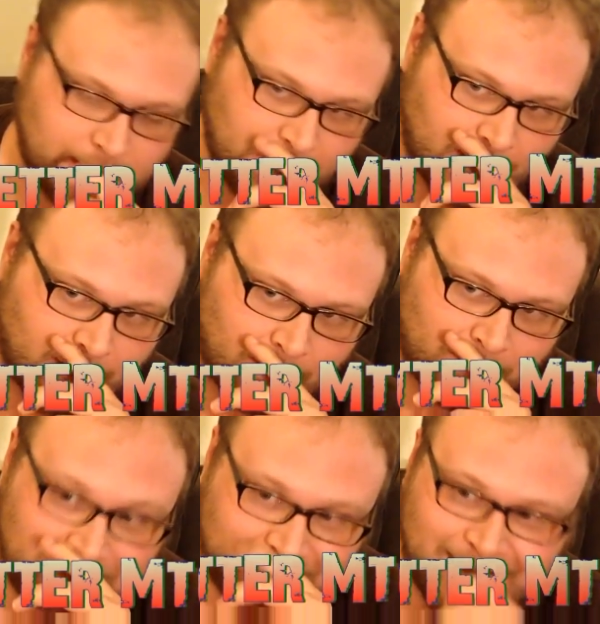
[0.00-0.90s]

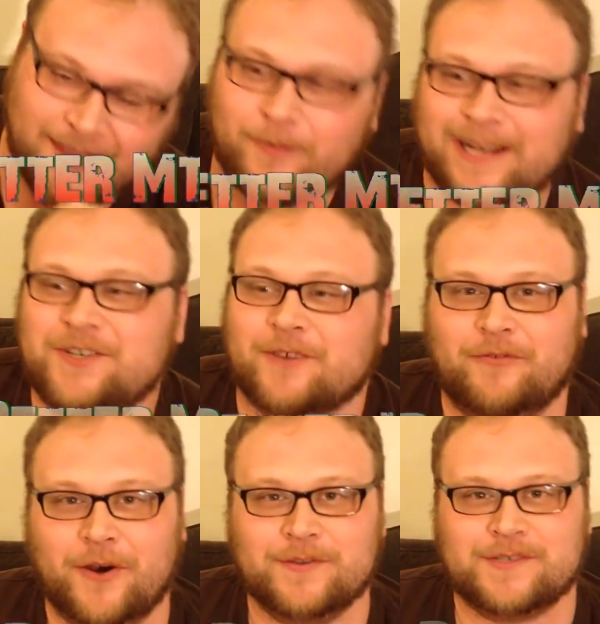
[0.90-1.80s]
Yeah, when I
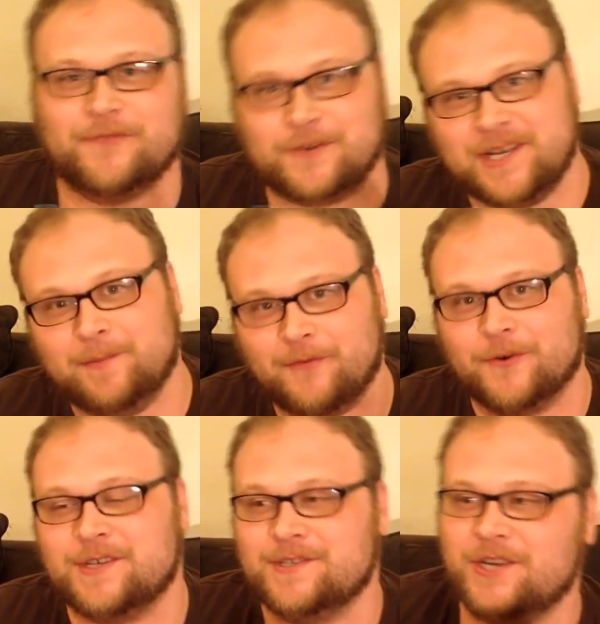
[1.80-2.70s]
took votes for Teamer
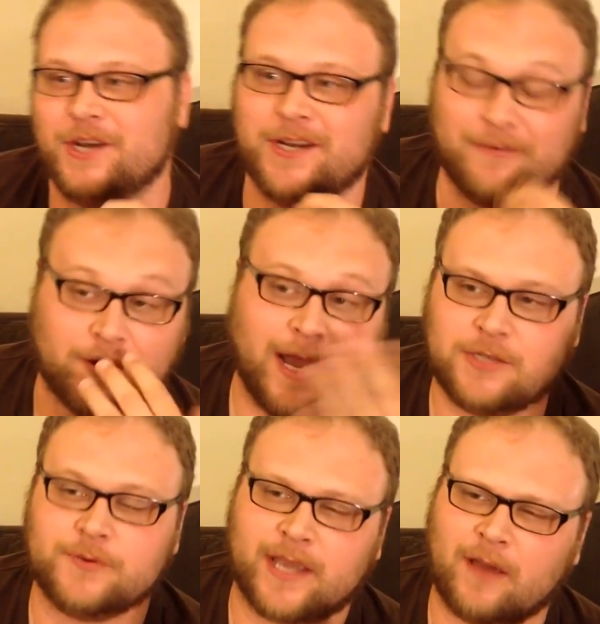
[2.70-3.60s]
versus Jund, I
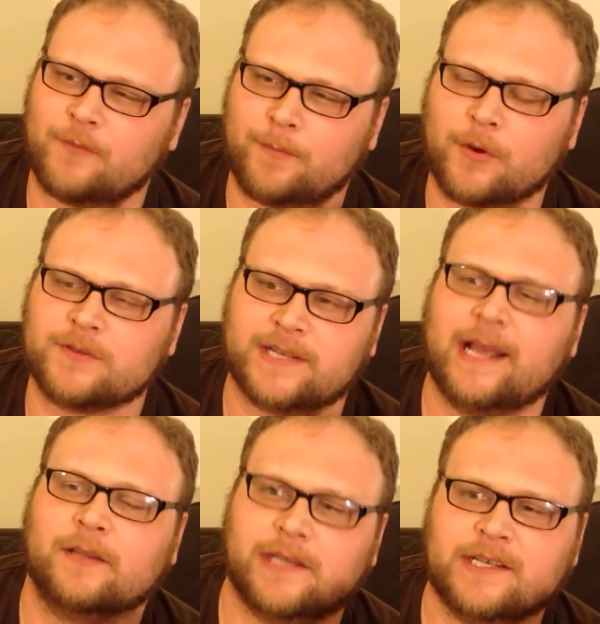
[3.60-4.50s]
forgot to account for
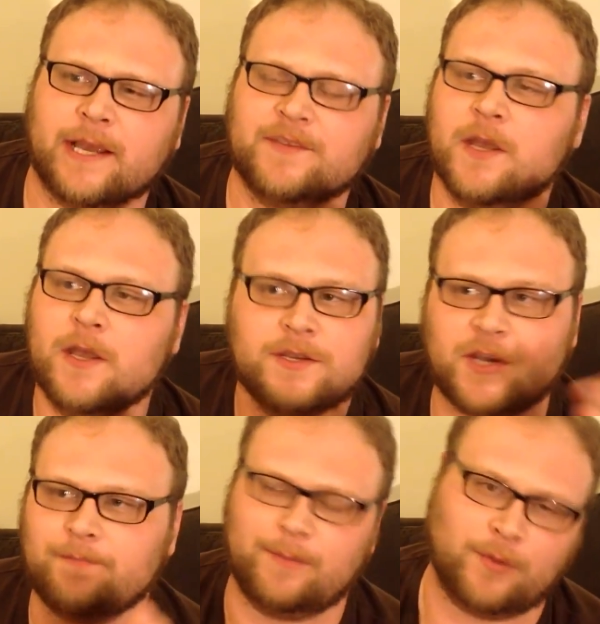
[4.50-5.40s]
personality types.
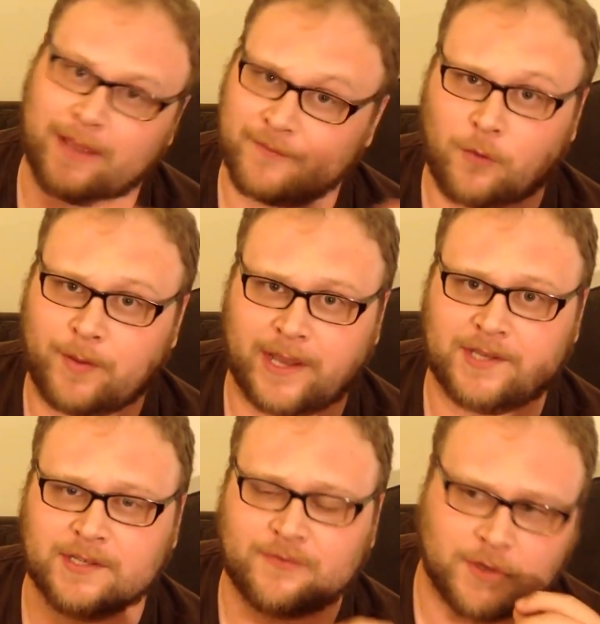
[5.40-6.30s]
Jund people have no
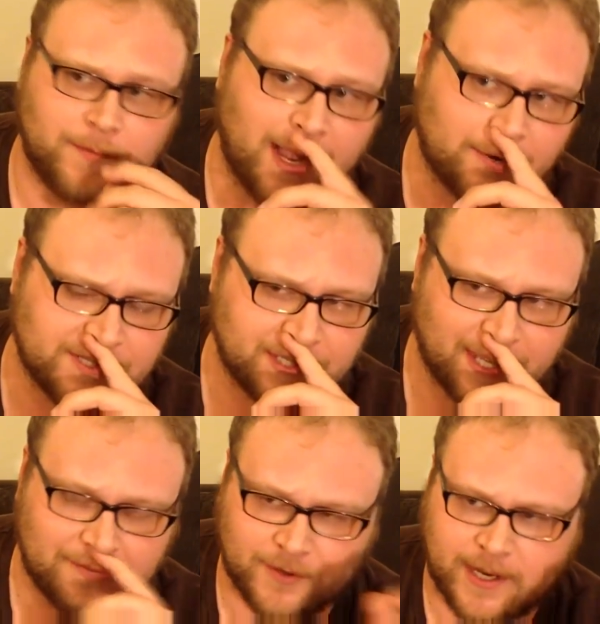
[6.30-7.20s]
patience for
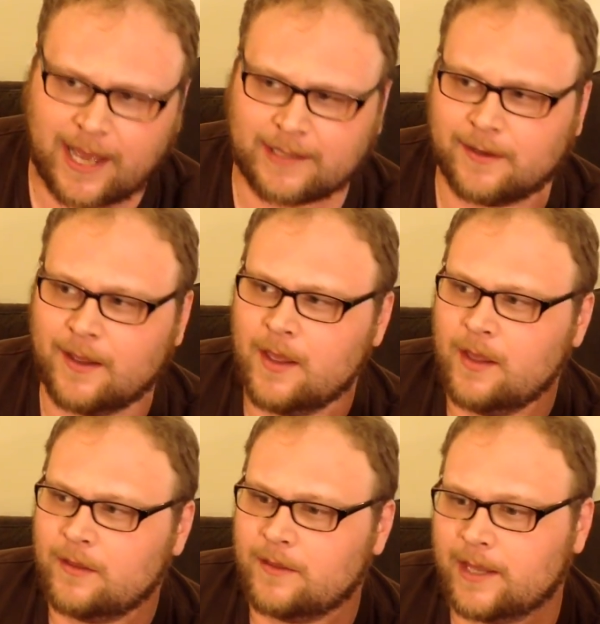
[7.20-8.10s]
democracy. I'd forgotten
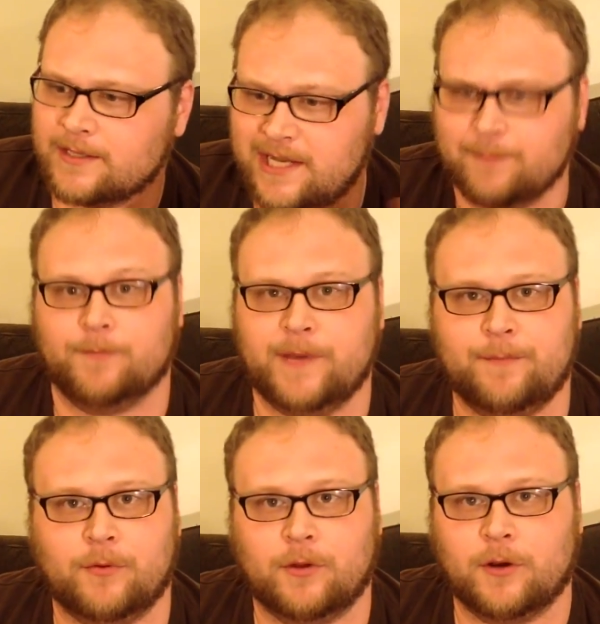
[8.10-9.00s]
that Teamer
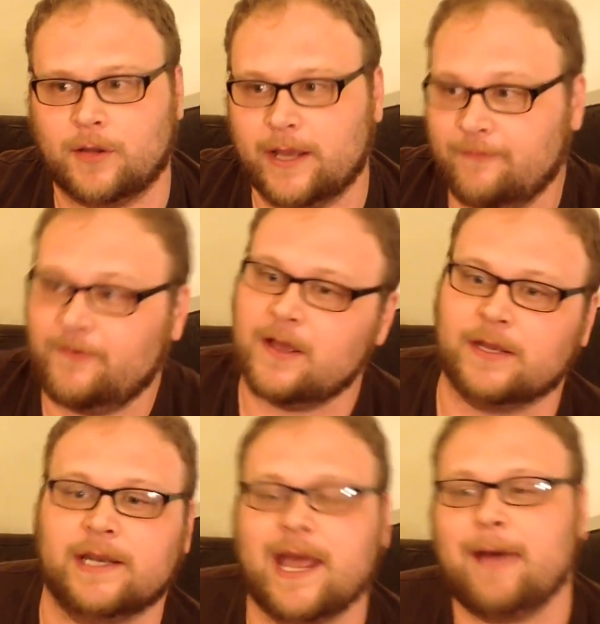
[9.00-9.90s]
people are like
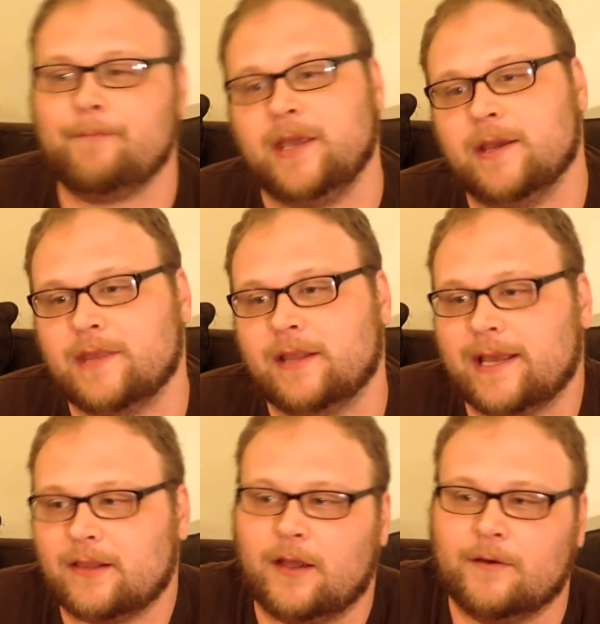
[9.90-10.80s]
fun and happy, and they
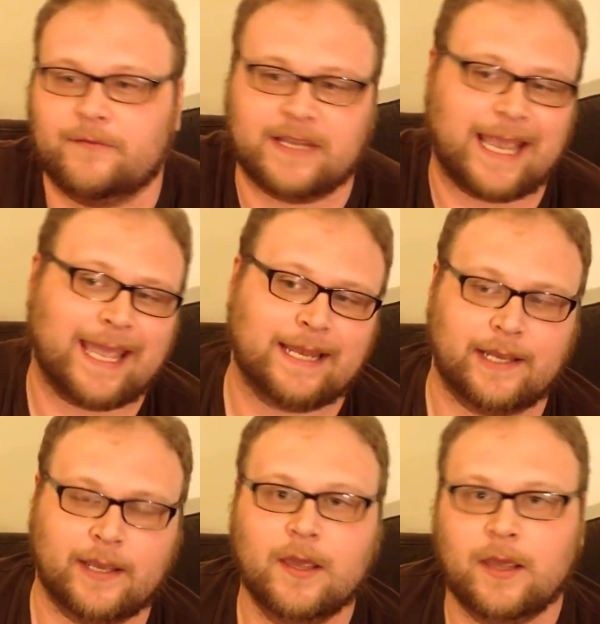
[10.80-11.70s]
like love and
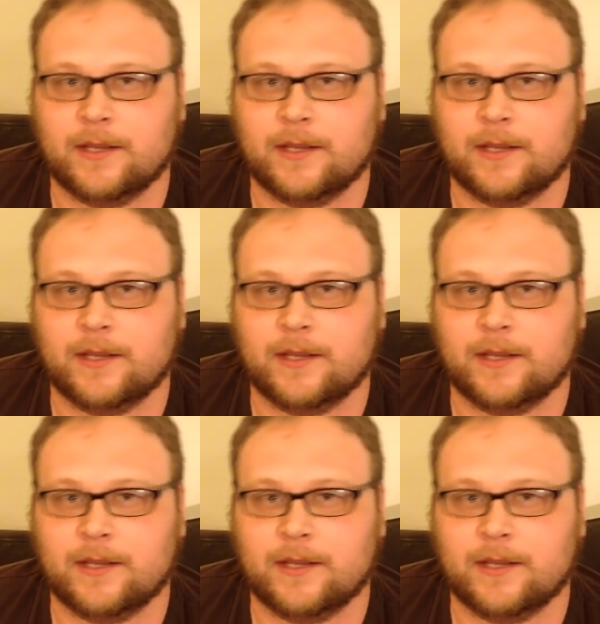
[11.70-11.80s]
candy.